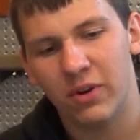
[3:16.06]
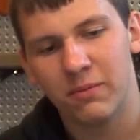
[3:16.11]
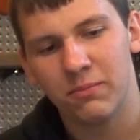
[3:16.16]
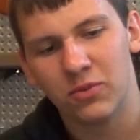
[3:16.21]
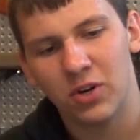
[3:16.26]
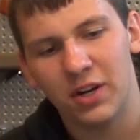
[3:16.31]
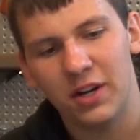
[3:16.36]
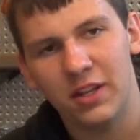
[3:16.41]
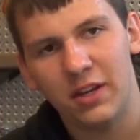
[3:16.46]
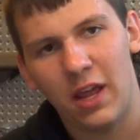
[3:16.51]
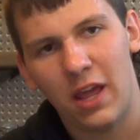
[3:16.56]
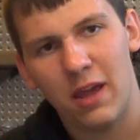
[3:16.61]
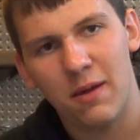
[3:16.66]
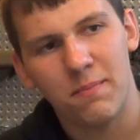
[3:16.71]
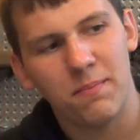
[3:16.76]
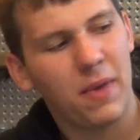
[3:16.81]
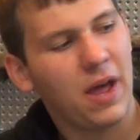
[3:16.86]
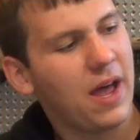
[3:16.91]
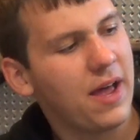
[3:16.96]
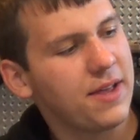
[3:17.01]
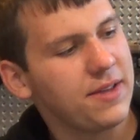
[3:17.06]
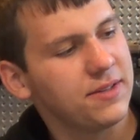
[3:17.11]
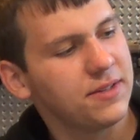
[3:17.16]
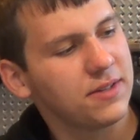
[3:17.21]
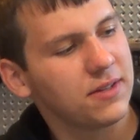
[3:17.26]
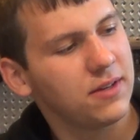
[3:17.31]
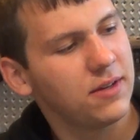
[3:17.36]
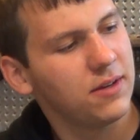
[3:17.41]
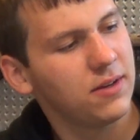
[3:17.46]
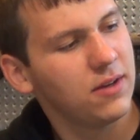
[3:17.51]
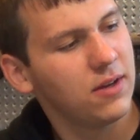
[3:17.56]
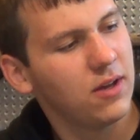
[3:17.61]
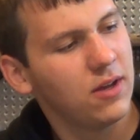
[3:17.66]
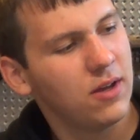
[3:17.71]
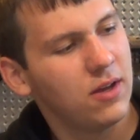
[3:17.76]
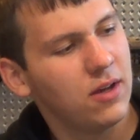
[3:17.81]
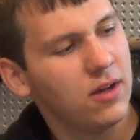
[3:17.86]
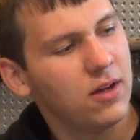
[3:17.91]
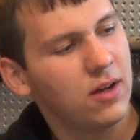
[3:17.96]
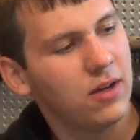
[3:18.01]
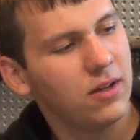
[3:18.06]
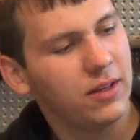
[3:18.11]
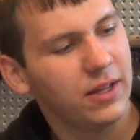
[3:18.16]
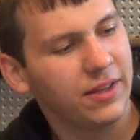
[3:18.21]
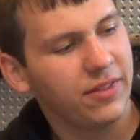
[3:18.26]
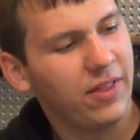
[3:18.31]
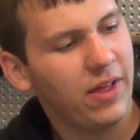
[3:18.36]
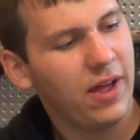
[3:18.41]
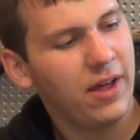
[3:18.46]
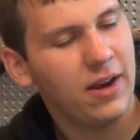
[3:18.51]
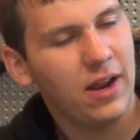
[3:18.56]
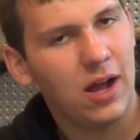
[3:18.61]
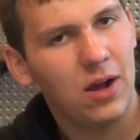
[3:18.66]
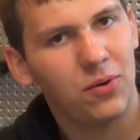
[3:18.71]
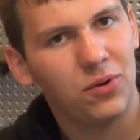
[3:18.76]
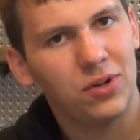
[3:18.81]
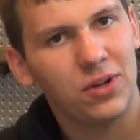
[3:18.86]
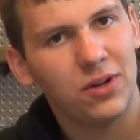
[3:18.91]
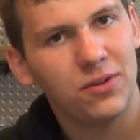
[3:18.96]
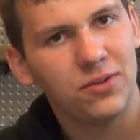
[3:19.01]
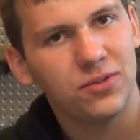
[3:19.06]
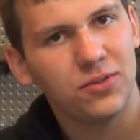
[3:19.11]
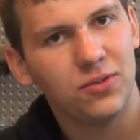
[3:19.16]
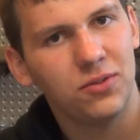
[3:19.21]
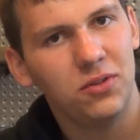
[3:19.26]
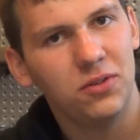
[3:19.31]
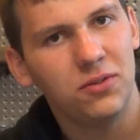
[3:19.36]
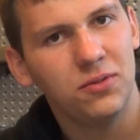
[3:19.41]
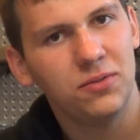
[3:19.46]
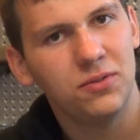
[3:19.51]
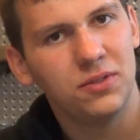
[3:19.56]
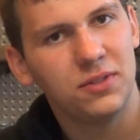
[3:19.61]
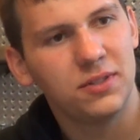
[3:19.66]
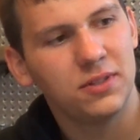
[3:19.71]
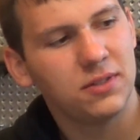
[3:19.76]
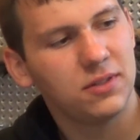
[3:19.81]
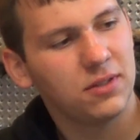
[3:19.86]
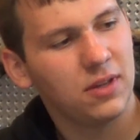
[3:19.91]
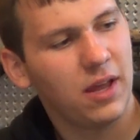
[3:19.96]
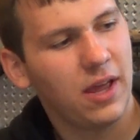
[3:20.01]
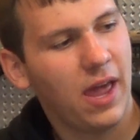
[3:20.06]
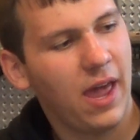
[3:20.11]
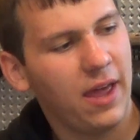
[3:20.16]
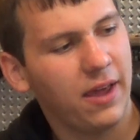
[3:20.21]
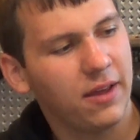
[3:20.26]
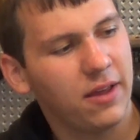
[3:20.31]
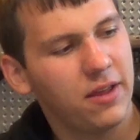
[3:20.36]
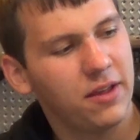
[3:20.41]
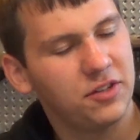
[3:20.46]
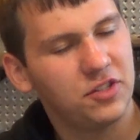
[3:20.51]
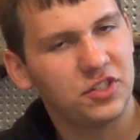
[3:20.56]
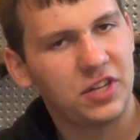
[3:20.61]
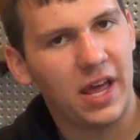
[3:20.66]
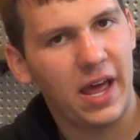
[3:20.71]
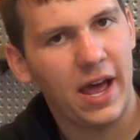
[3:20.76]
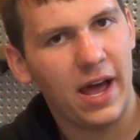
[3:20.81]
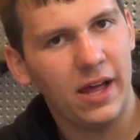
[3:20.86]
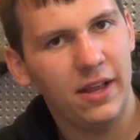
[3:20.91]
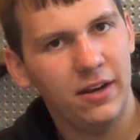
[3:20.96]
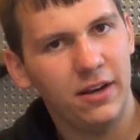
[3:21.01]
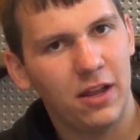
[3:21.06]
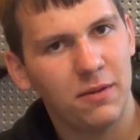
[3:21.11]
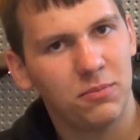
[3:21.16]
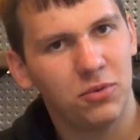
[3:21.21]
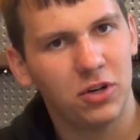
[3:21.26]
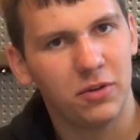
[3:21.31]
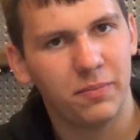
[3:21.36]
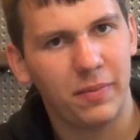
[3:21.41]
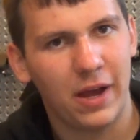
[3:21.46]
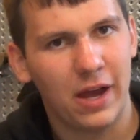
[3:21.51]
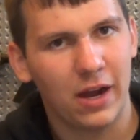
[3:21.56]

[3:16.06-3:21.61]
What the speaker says: when I'm running a mask like that, I will also use just a hat, and I put it